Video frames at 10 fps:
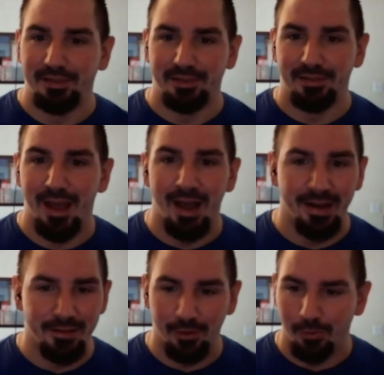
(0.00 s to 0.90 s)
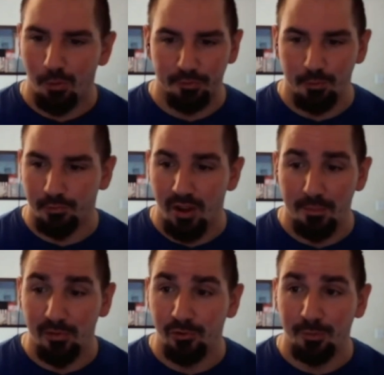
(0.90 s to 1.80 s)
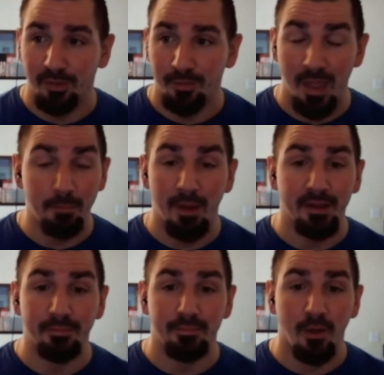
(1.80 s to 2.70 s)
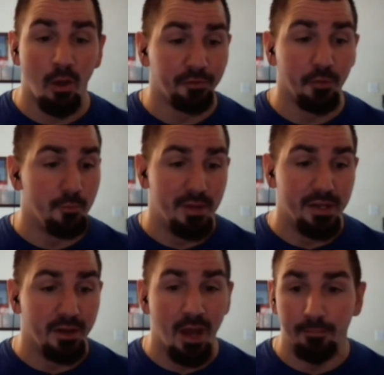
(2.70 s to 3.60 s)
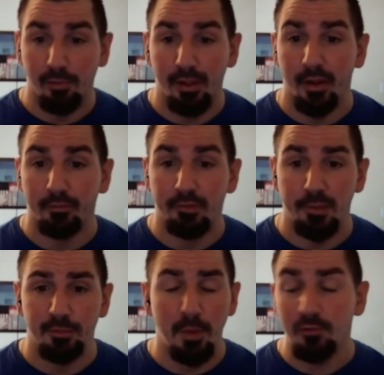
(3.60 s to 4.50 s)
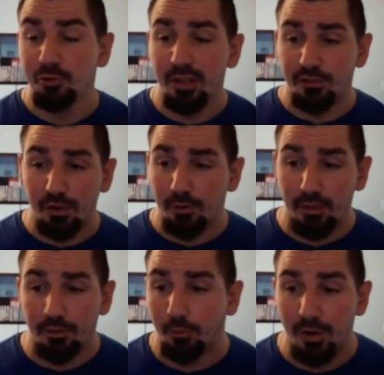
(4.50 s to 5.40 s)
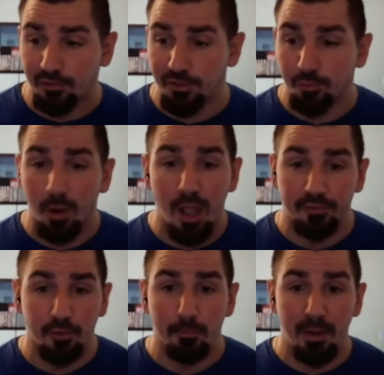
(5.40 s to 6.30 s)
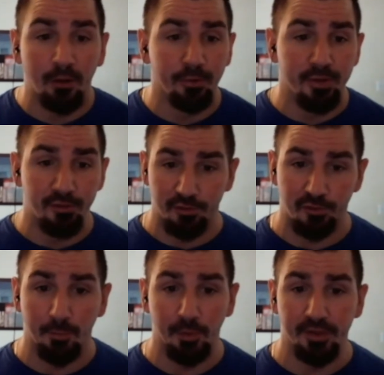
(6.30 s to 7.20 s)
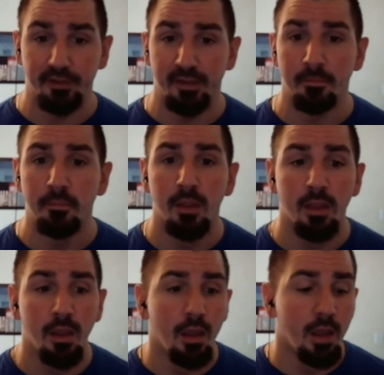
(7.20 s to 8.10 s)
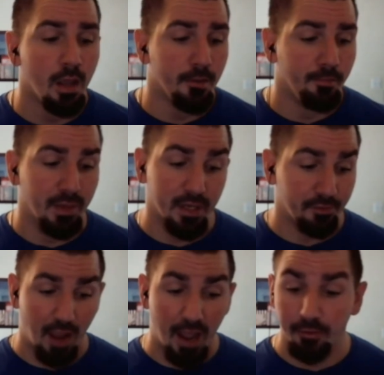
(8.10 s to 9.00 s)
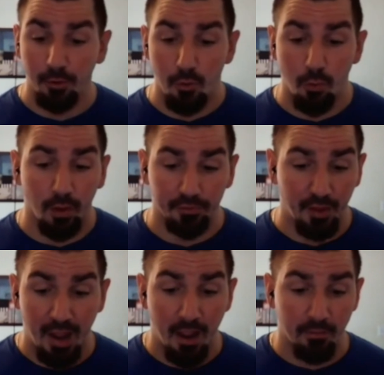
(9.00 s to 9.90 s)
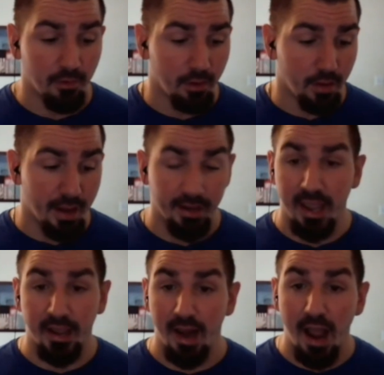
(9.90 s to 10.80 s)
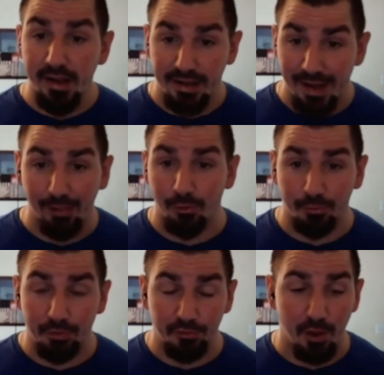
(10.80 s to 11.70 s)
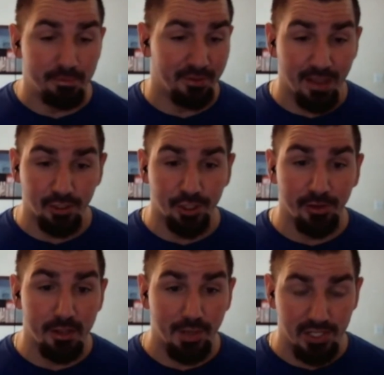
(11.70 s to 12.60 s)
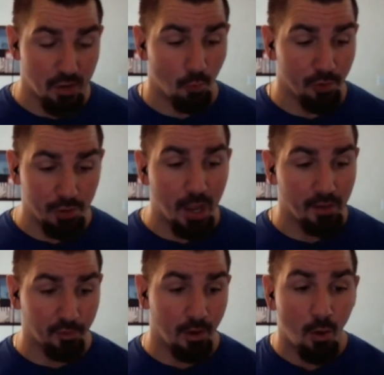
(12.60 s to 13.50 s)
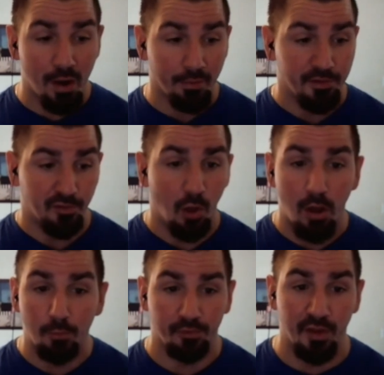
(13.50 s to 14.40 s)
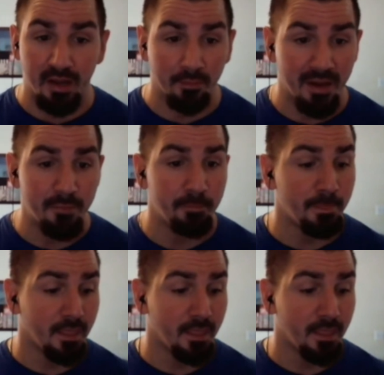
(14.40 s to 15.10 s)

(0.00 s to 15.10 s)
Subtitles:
not even close to a championship team. That might also be a non-playoff team, especially considering that the rest of this roster apparently is the summer league team, because I don't know who else they have. And again, I did not look this up intentionally because I want you guys to know how this thought was hitting me.